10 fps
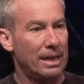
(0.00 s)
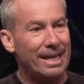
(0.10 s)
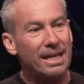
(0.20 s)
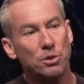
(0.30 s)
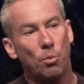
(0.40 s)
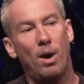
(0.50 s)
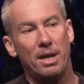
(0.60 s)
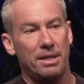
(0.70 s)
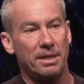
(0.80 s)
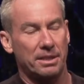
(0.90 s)
Each
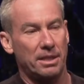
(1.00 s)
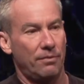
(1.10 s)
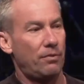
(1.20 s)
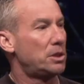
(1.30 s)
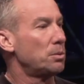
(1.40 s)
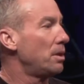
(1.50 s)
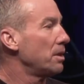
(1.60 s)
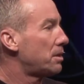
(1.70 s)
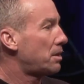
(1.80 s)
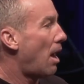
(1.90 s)
one of these
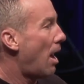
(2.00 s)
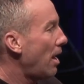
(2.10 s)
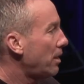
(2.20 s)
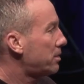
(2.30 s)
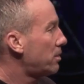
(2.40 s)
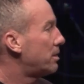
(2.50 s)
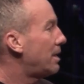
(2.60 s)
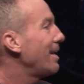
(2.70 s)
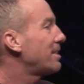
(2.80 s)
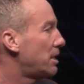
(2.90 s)
individual talks or
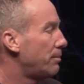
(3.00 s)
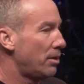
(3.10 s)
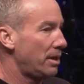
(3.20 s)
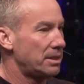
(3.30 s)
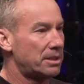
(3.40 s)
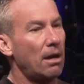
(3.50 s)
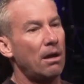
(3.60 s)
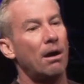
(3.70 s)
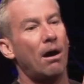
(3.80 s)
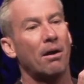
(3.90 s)
testimonies
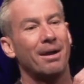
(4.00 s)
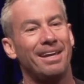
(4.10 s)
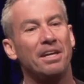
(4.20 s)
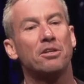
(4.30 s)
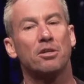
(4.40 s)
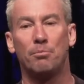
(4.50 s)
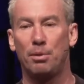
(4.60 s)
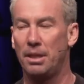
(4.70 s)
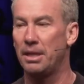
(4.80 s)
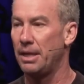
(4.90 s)
are
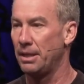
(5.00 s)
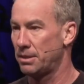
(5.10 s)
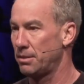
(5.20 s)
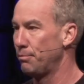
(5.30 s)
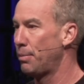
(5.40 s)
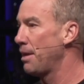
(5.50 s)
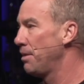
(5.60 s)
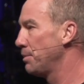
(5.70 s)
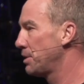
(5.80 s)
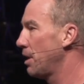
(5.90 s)
incomplete by
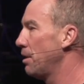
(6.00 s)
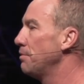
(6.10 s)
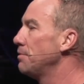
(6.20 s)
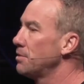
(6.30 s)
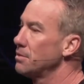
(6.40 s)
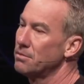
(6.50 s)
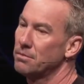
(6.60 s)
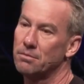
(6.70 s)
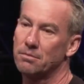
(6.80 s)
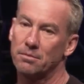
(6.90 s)
themselves.
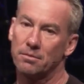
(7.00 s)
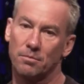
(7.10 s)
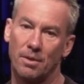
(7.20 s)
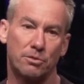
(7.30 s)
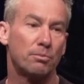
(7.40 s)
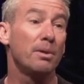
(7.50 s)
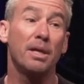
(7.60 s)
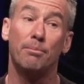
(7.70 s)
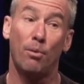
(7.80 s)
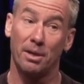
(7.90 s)
That's
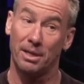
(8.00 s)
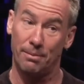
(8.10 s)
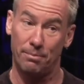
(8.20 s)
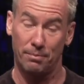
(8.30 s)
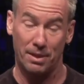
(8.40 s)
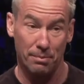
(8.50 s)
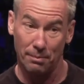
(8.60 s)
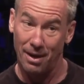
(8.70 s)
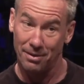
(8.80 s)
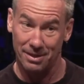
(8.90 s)
really important to keep in
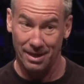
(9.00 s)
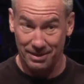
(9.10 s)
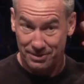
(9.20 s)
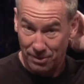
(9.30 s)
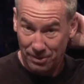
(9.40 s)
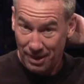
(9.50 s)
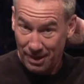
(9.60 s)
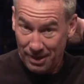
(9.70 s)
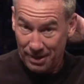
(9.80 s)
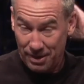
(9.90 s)
mind, okay? So
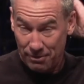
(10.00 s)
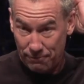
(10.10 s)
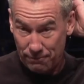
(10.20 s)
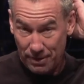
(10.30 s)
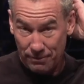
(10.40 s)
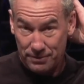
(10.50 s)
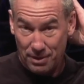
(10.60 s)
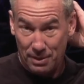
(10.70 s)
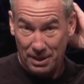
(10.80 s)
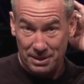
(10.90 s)
if
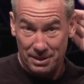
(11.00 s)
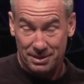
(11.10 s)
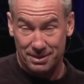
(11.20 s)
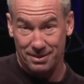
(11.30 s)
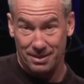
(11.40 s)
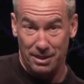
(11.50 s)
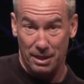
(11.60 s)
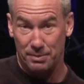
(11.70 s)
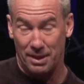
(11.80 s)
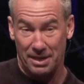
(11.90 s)
somebody just
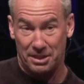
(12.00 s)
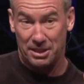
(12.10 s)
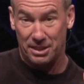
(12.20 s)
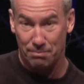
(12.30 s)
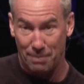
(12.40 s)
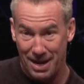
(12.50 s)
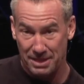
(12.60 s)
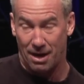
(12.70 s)
clipped like just my